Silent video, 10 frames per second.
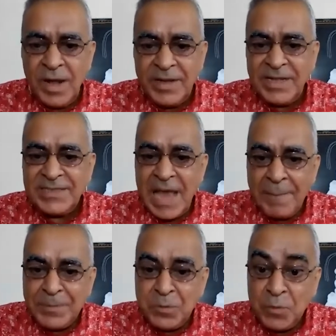It is
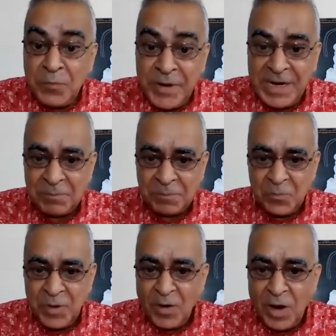absolute freedom.
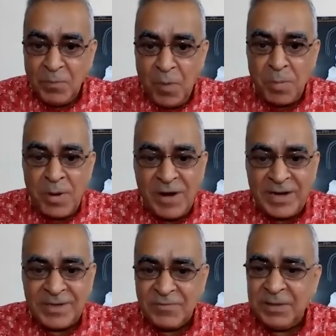We are not bound by
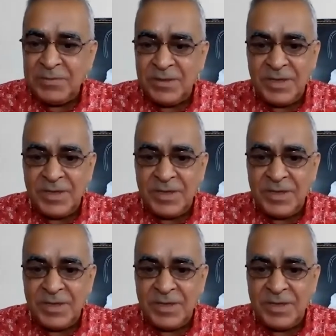one